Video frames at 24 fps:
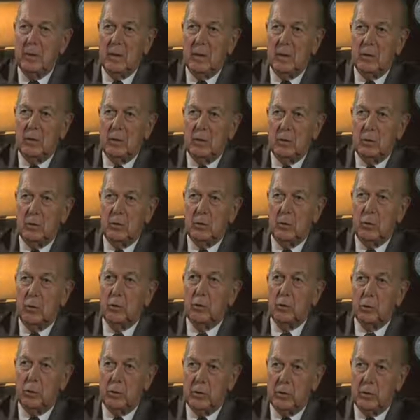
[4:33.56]
and that was
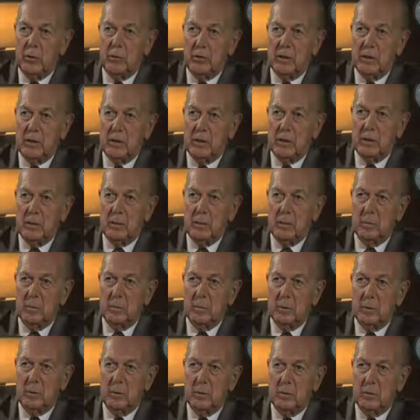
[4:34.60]
also innovating
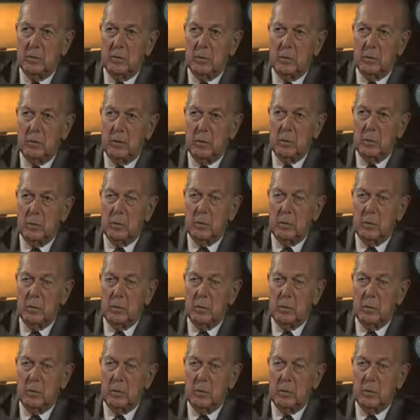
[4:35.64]
because uh,